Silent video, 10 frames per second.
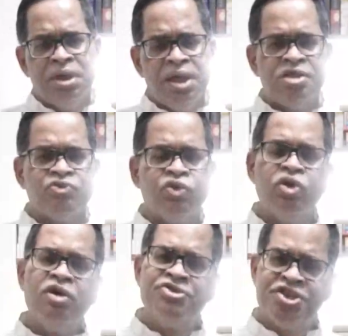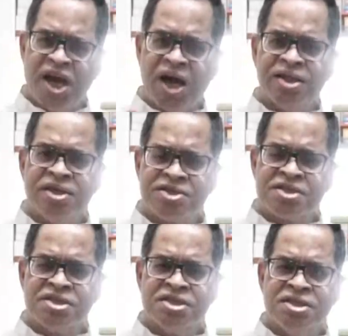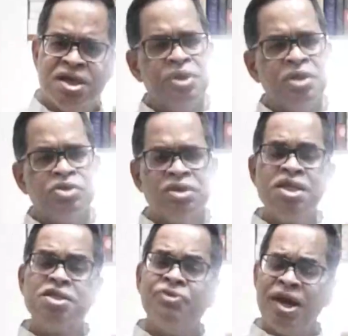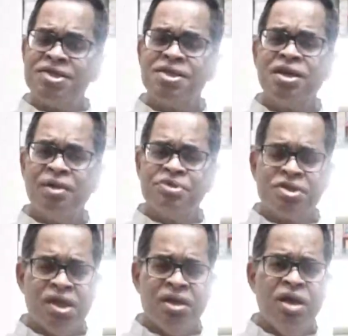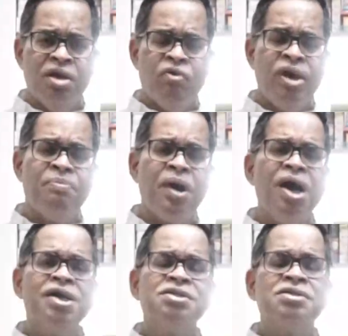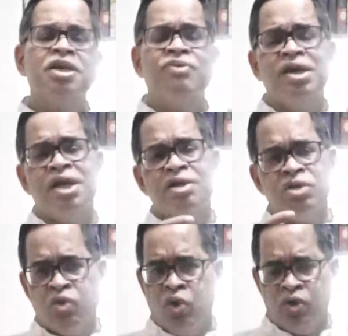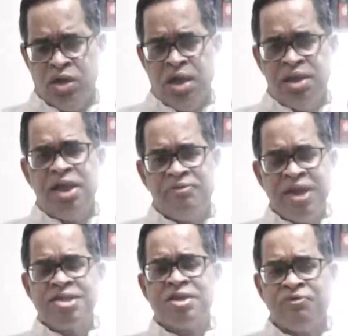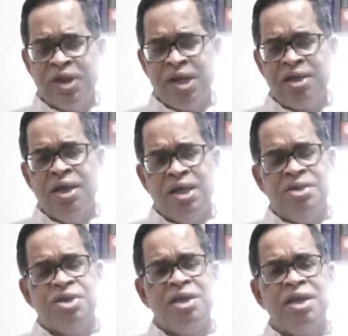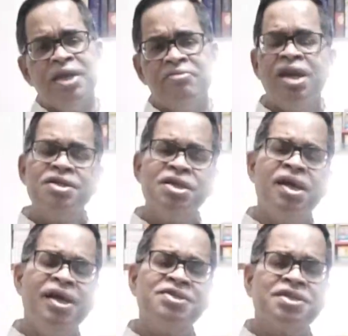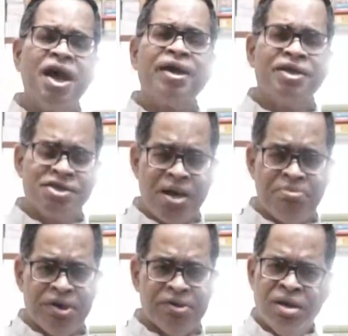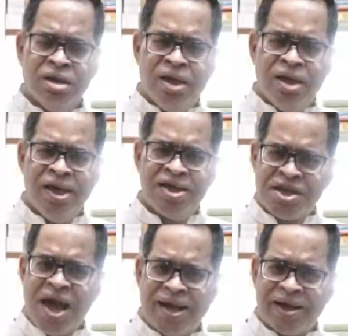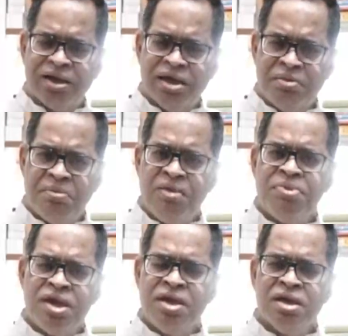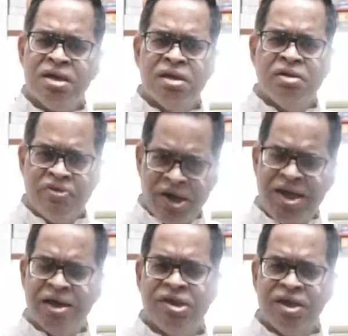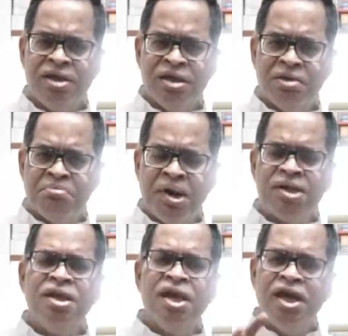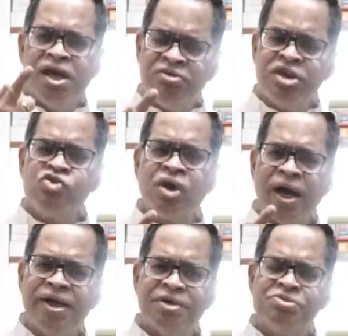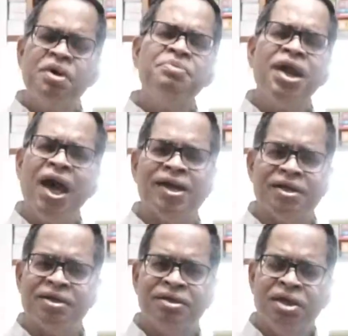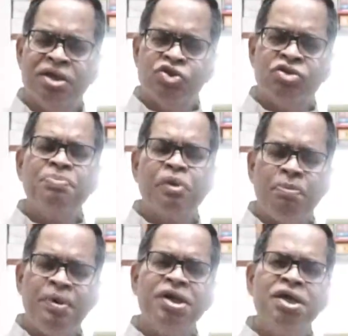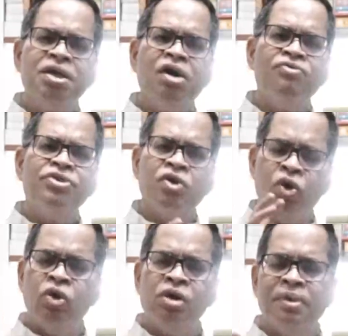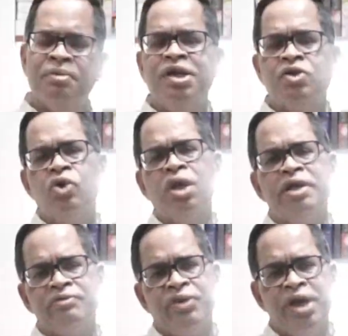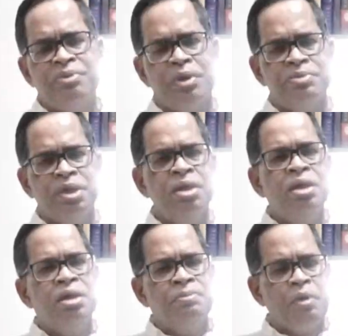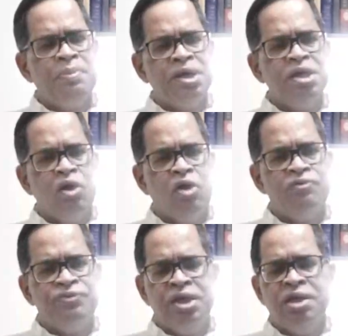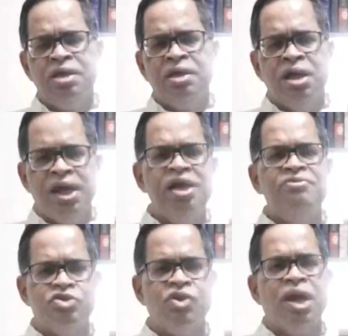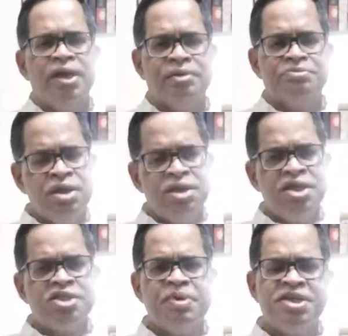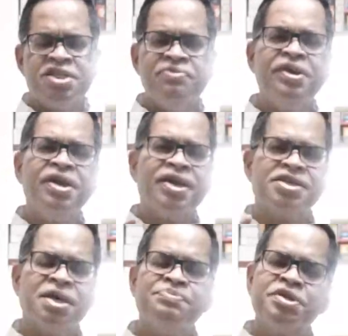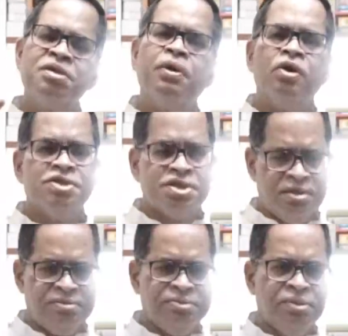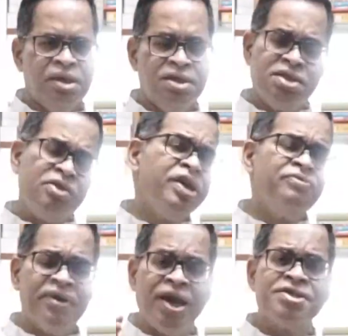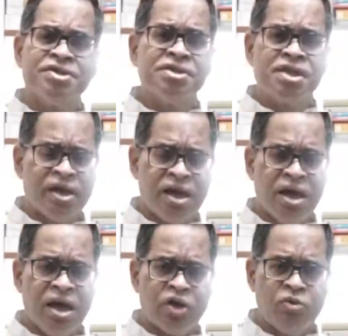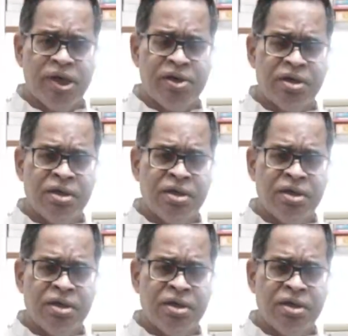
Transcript: is full of jihadists. So this fallacy comes in when part is equated to the whole. The defense of it is generally given as a haystack example. Haystack may be very heavy, but the individual items may be light. So the property of the whole may be totally different from the property of the individual item. So the specific exception policy. This is a very fallacious uh, argument.